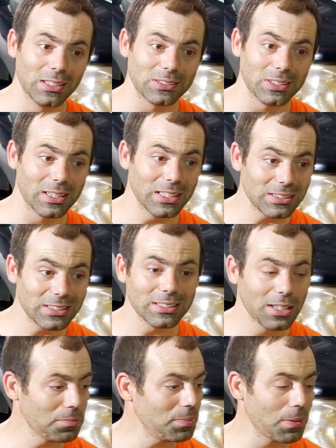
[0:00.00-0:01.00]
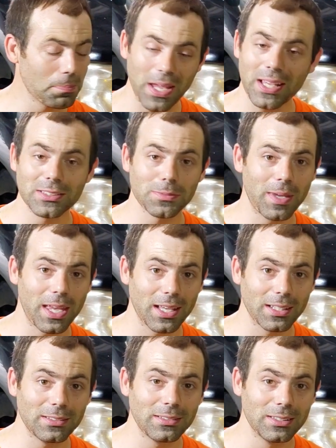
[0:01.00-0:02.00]
So this is going to be a man's
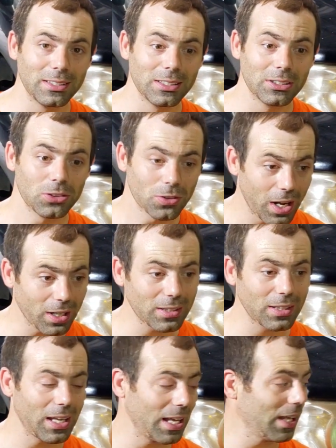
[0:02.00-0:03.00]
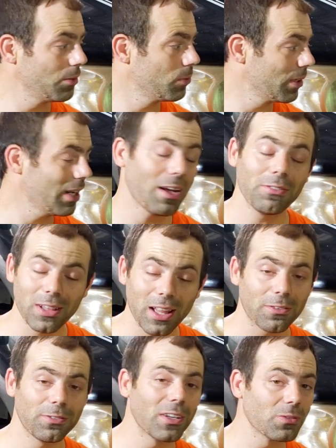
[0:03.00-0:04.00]
man truck, and we're going to have a
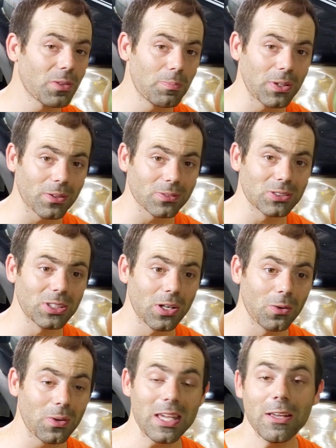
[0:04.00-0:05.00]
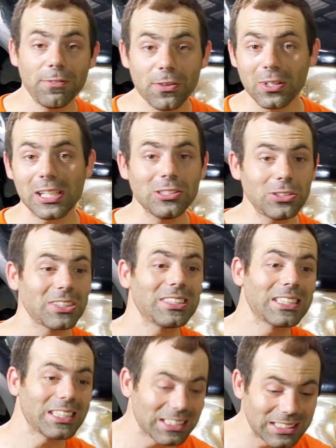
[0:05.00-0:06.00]
lot of fun with build. So if you're
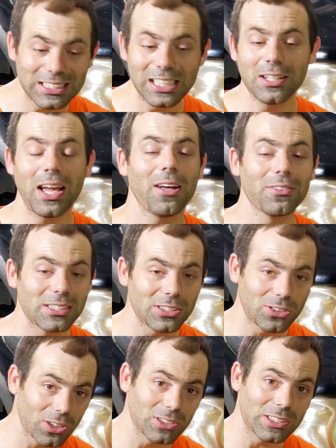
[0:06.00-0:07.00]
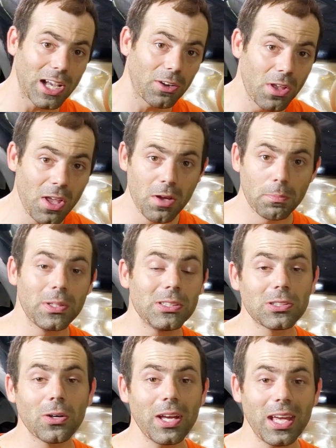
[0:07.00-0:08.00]
interested in seeing how this turns out,
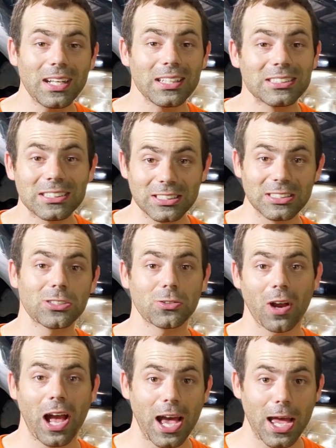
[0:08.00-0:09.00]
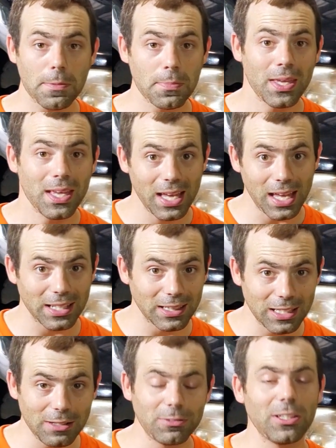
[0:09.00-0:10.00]
please go ahead and subscribe
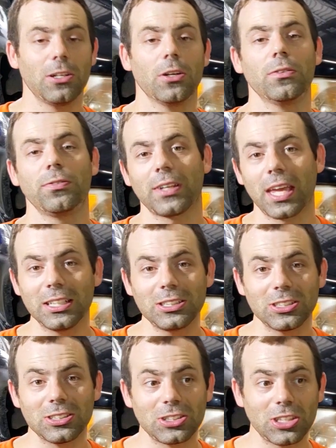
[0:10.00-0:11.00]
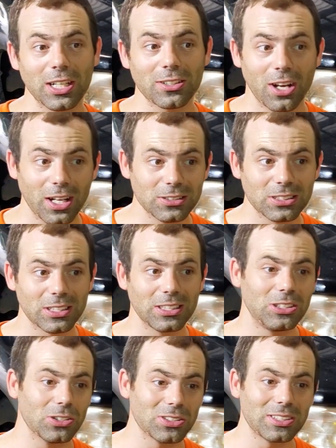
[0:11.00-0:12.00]
and leave the notifications checked on so
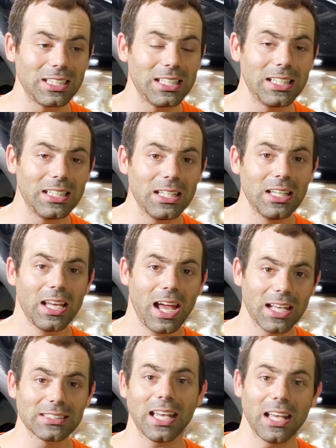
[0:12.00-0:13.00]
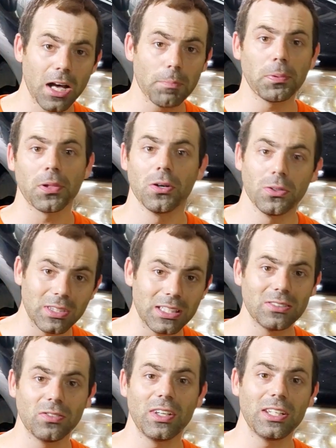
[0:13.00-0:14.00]
that you'll see as I upload
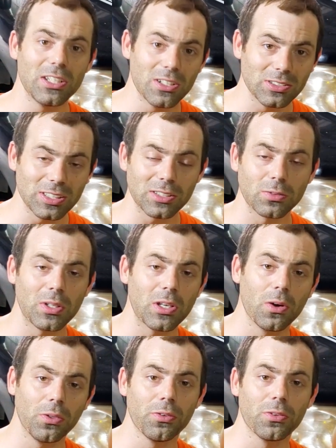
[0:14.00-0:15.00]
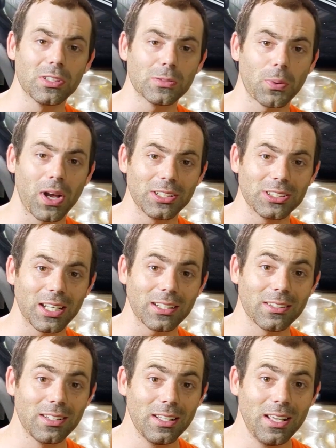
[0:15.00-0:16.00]
these videos as we go through this
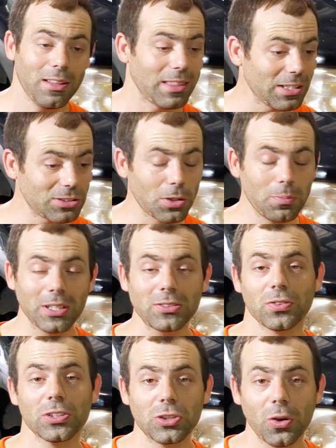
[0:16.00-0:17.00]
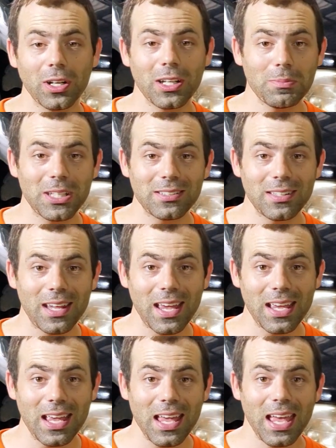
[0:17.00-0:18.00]
project. Thanks so much for joining me
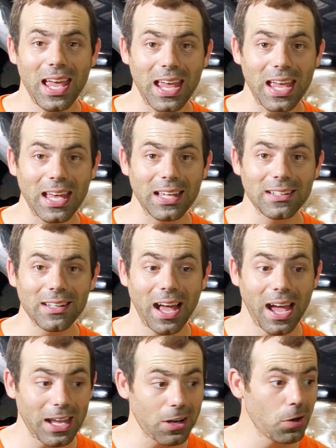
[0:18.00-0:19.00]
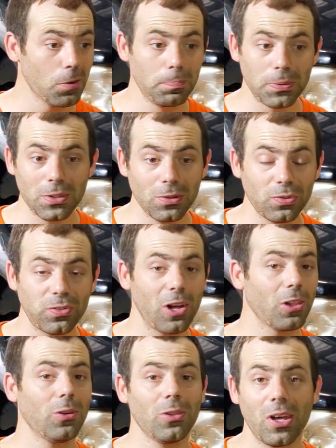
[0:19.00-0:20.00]
today, and I hope you
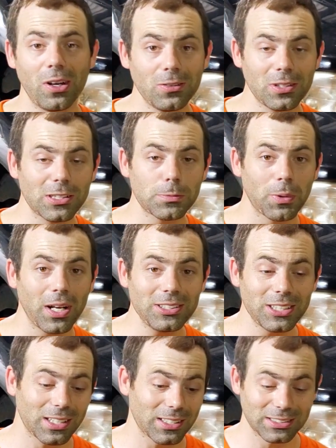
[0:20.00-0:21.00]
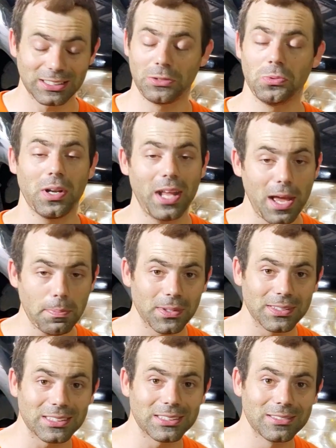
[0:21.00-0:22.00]
follow along with this project and see what
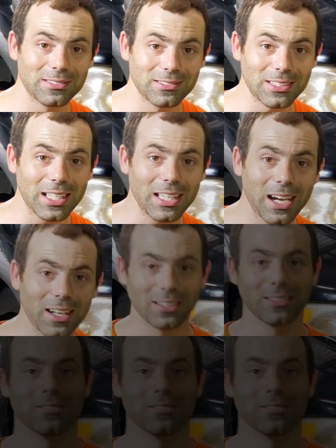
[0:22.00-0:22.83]
happens. Take care.